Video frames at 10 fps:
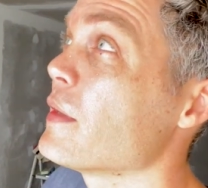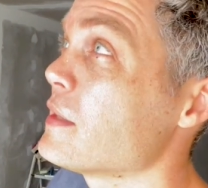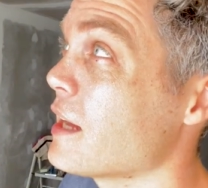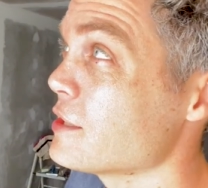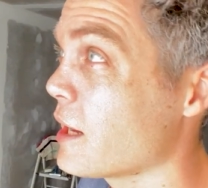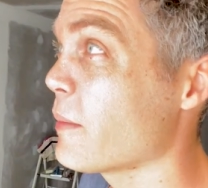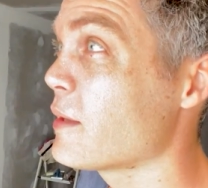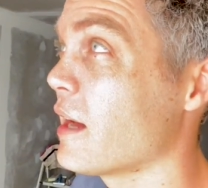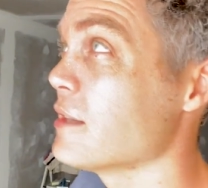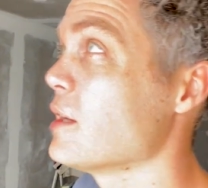touching up the
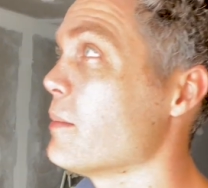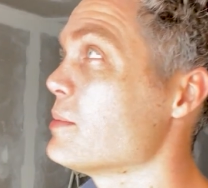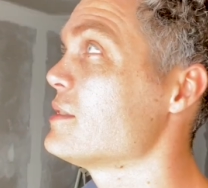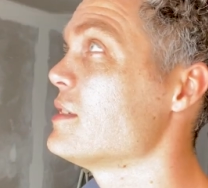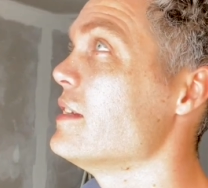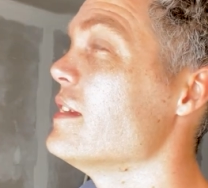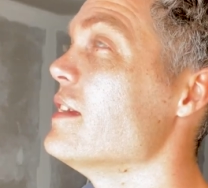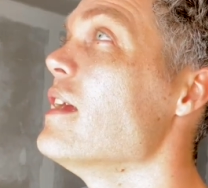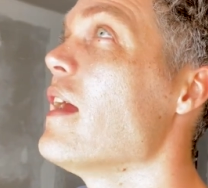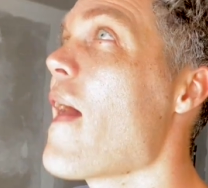touch-ups,
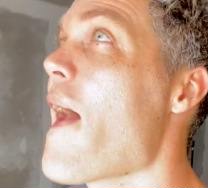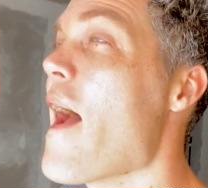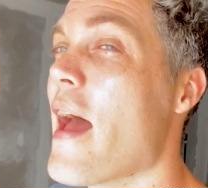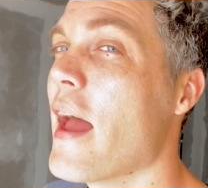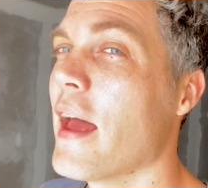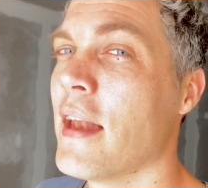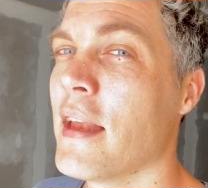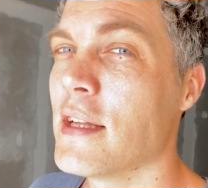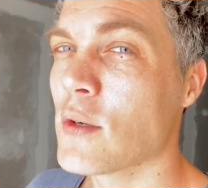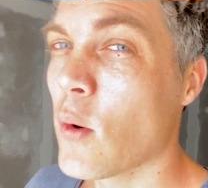and
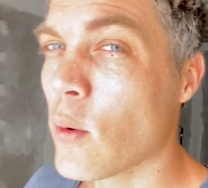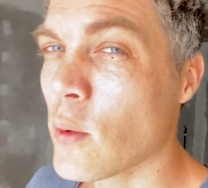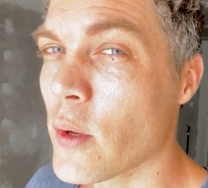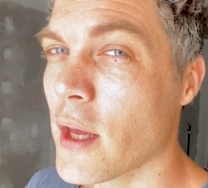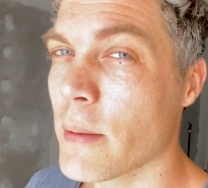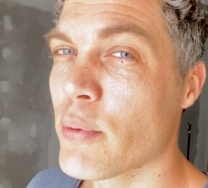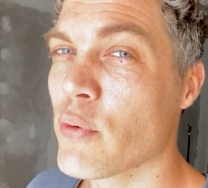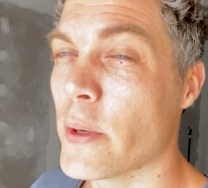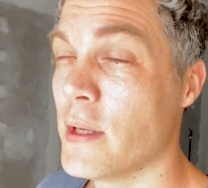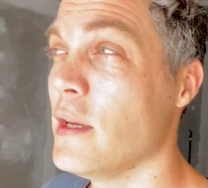it's all looking
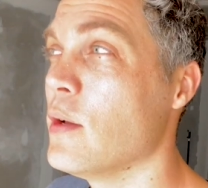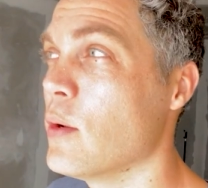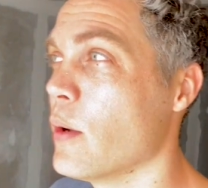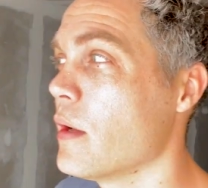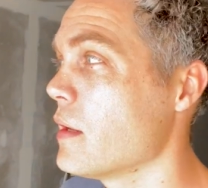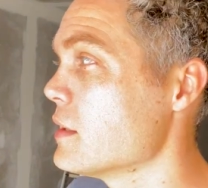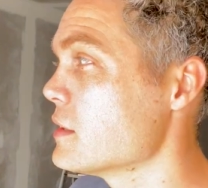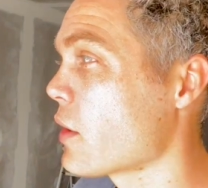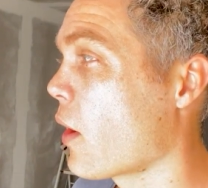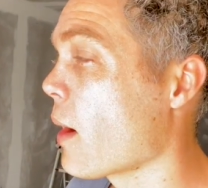pretty good.
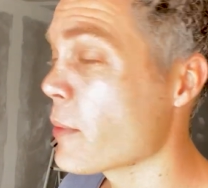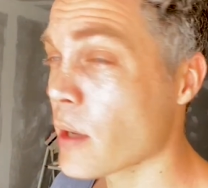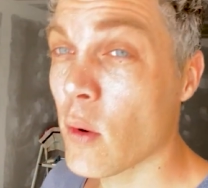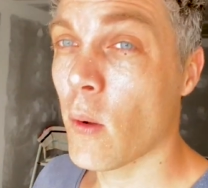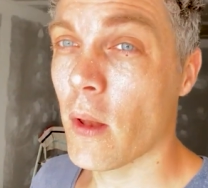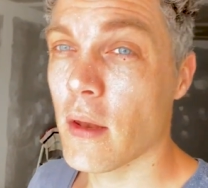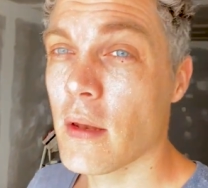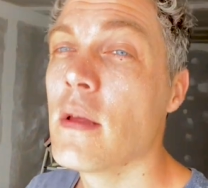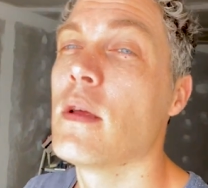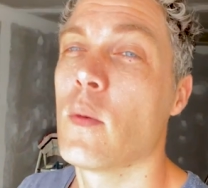So I'm gonna call it,
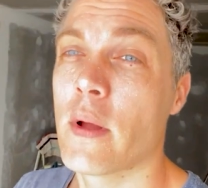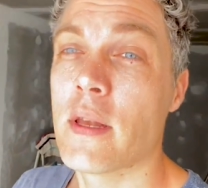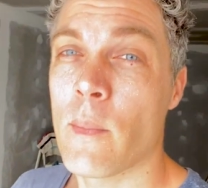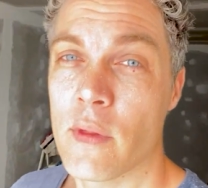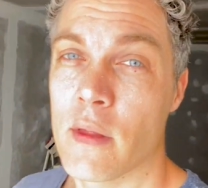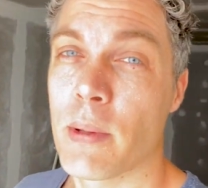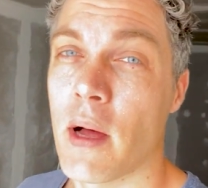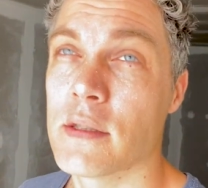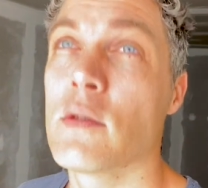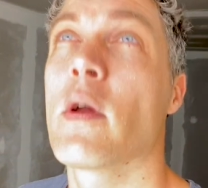we're done with the
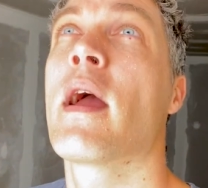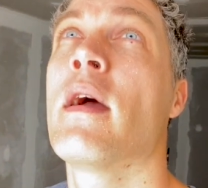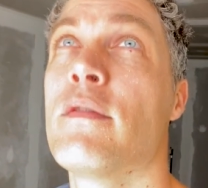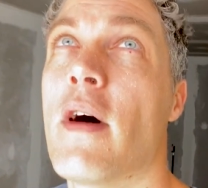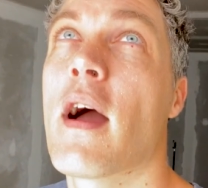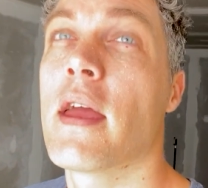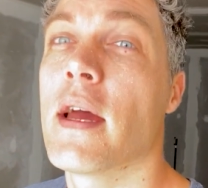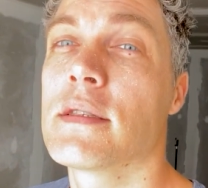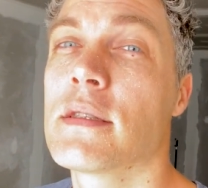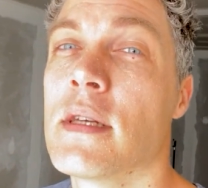plastering, fuck
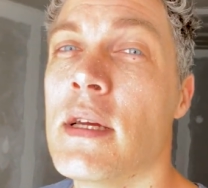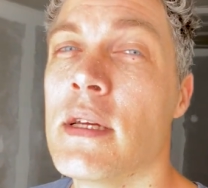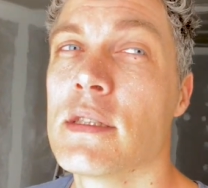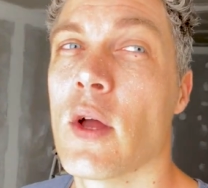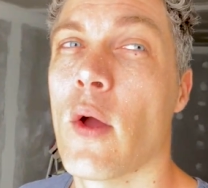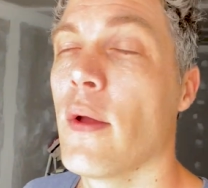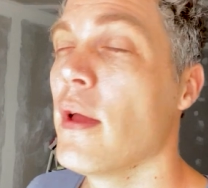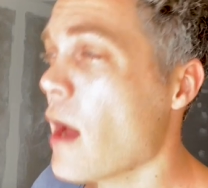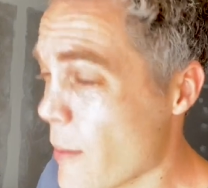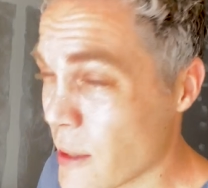yes. So
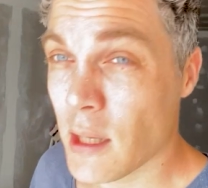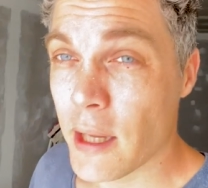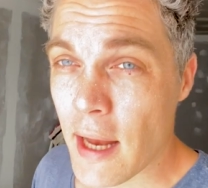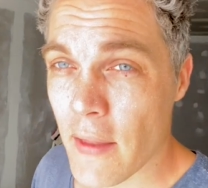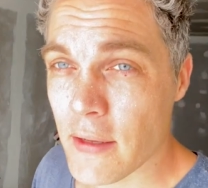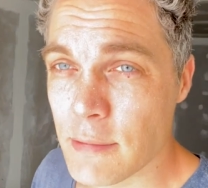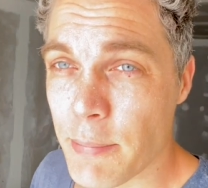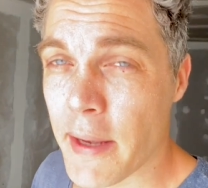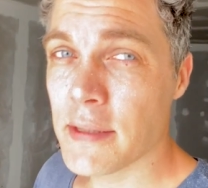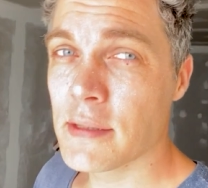I'm gonna clean out the
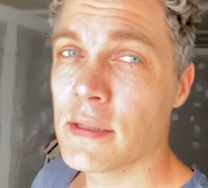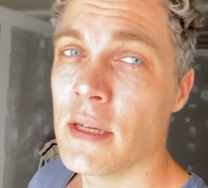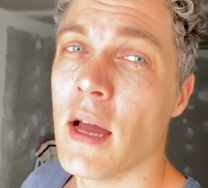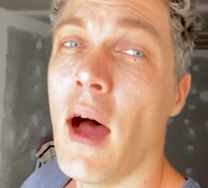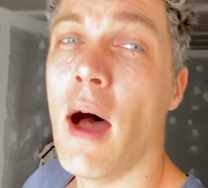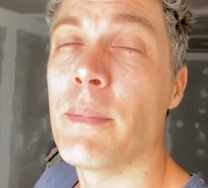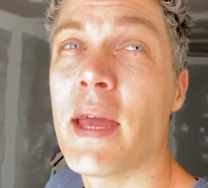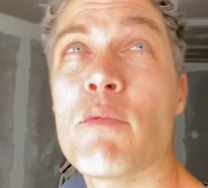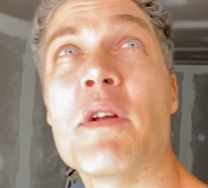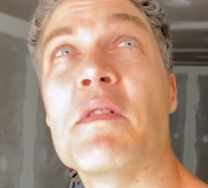space,
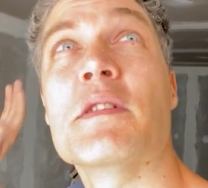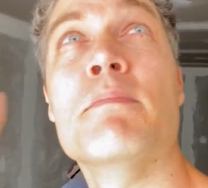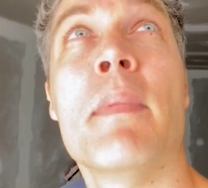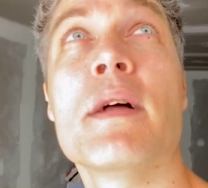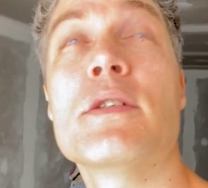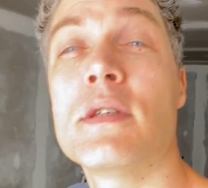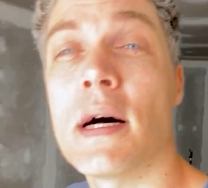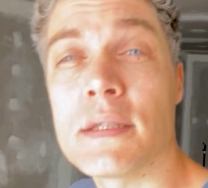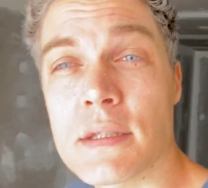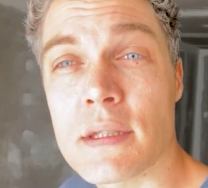get rid of as much
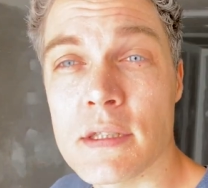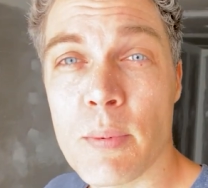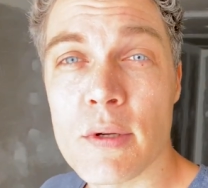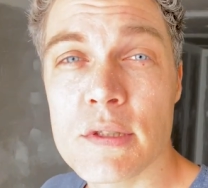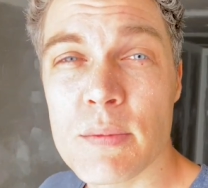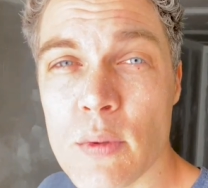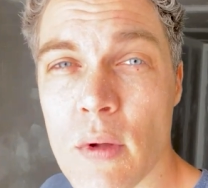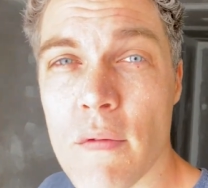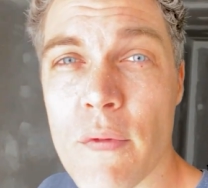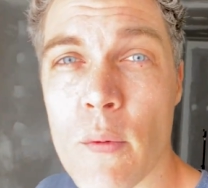dust as possible
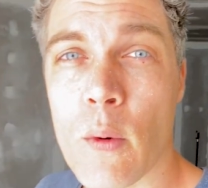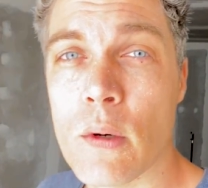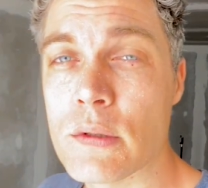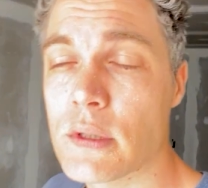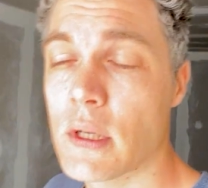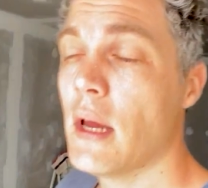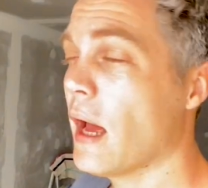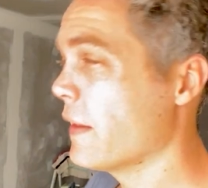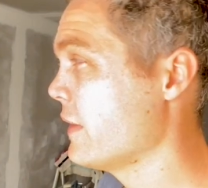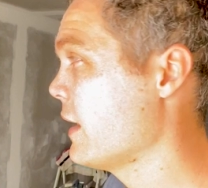off the walls,
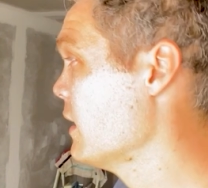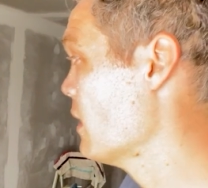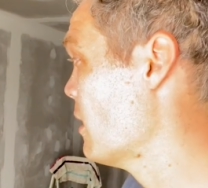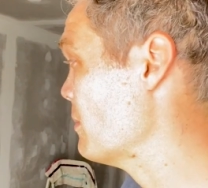and then